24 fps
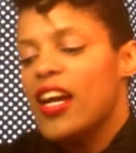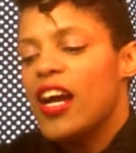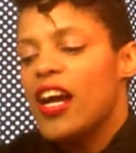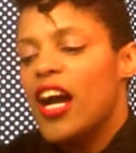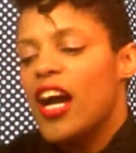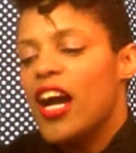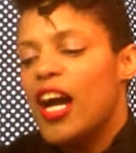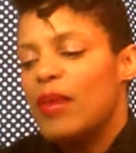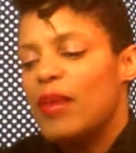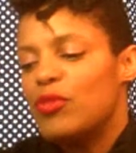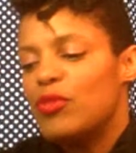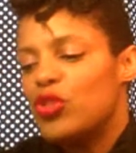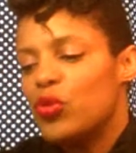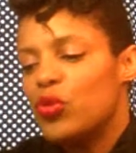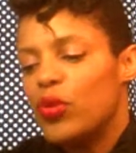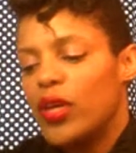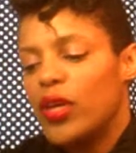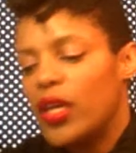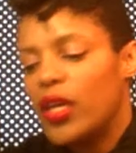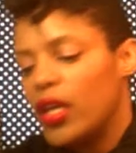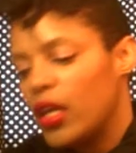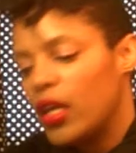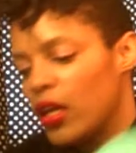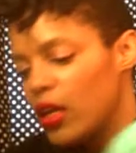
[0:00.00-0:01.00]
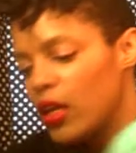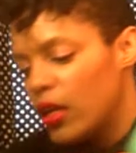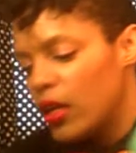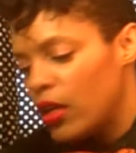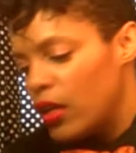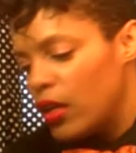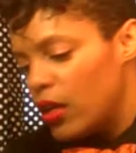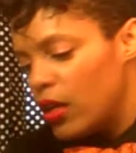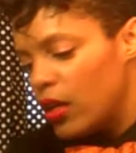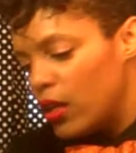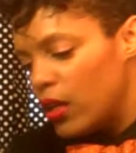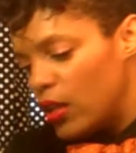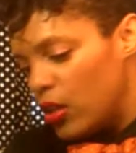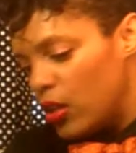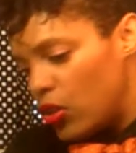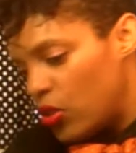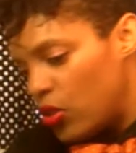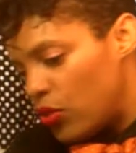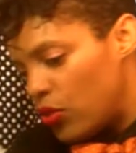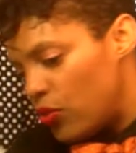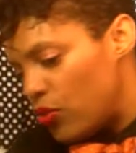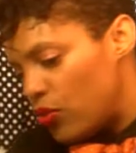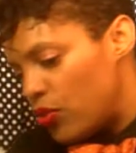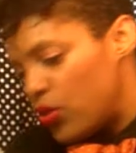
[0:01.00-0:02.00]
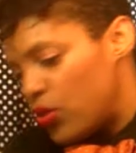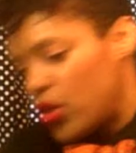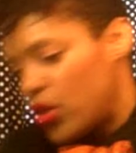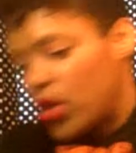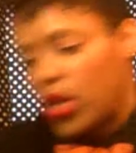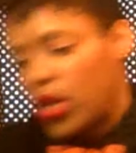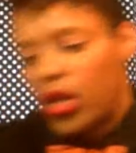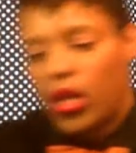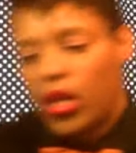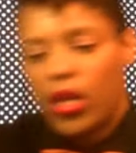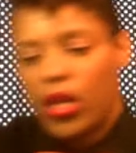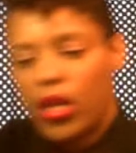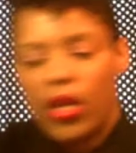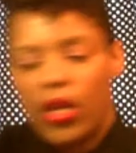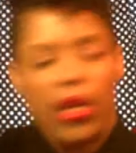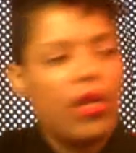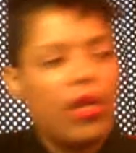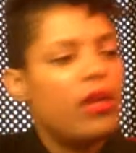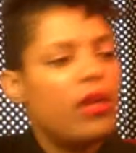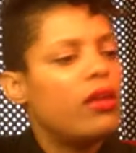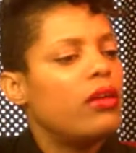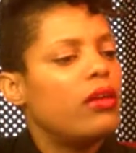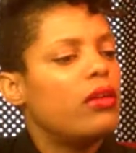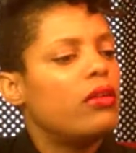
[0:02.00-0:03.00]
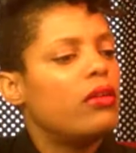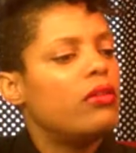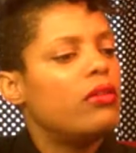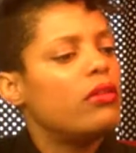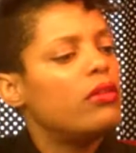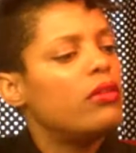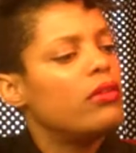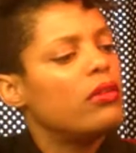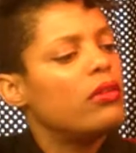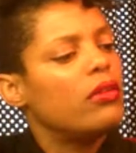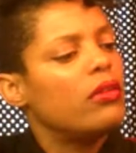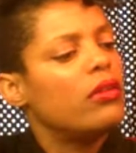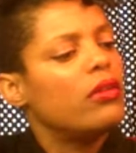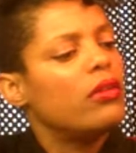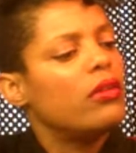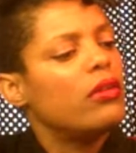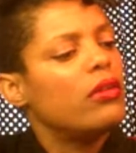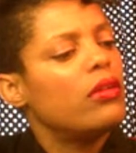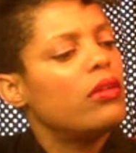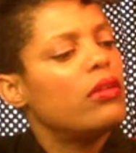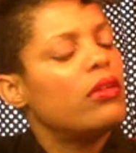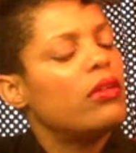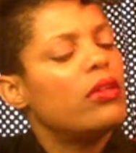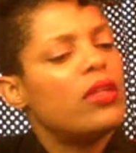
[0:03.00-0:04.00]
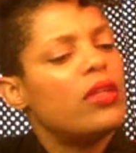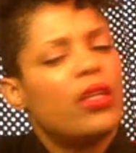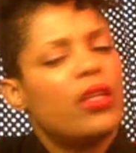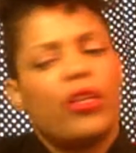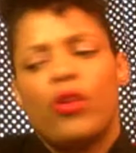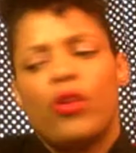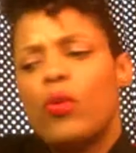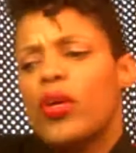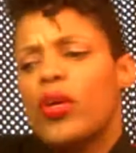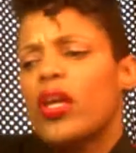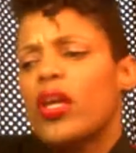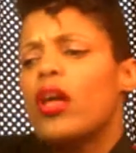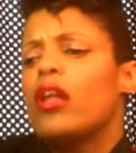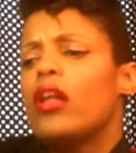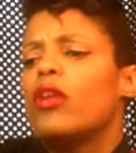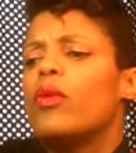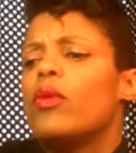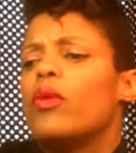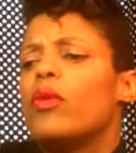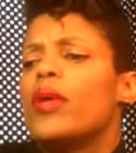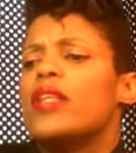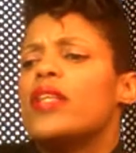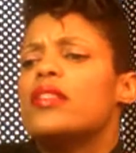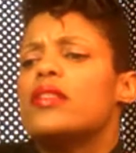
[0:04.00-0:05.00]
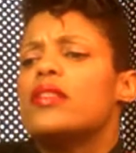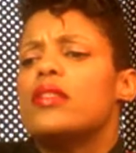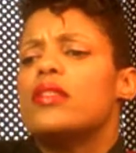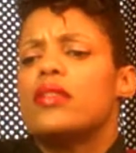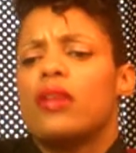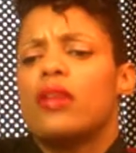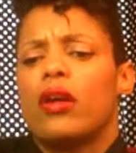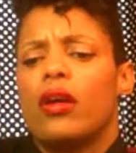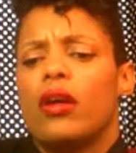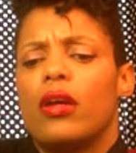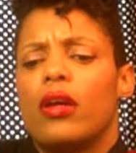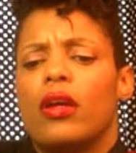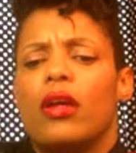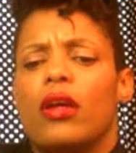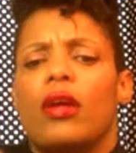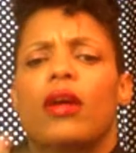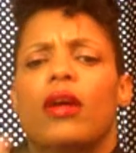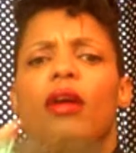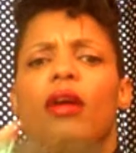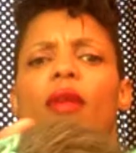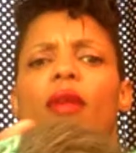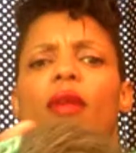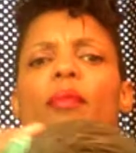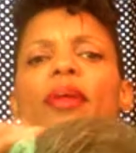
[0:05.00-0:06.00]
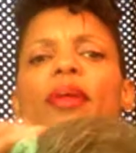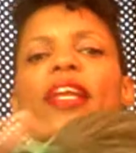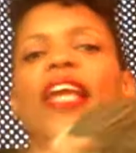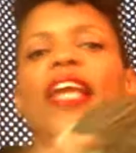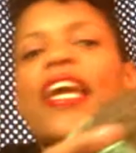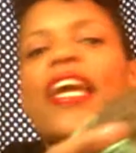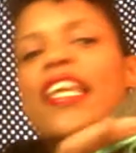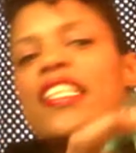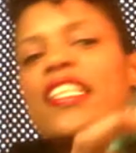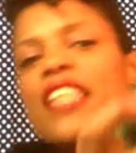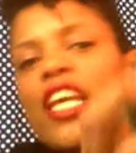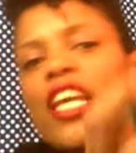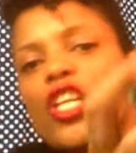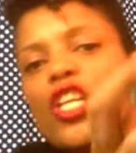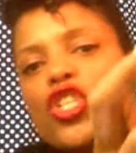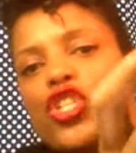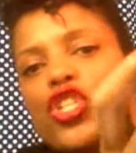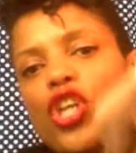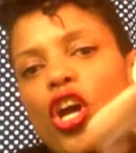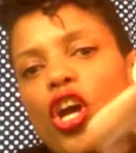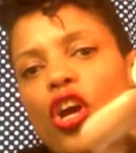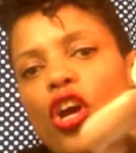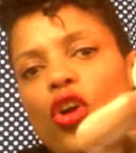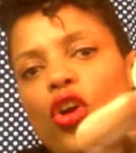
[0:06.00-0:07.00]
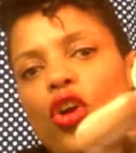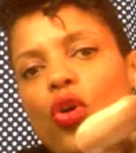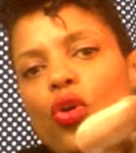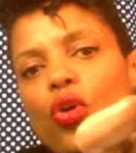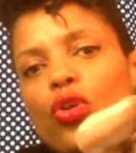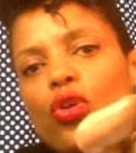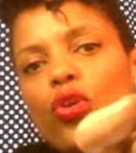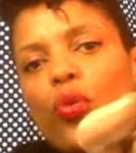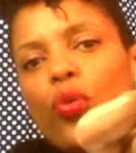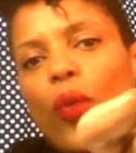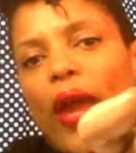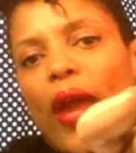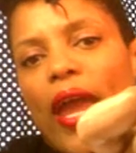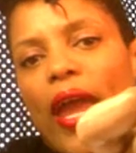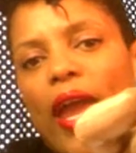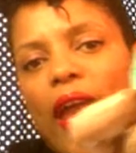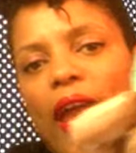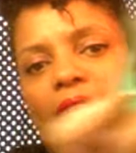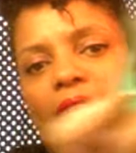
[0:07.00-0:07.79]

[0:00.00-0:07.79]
I'm doing I don't know what colorways these are, but like it's like a charcoal gray,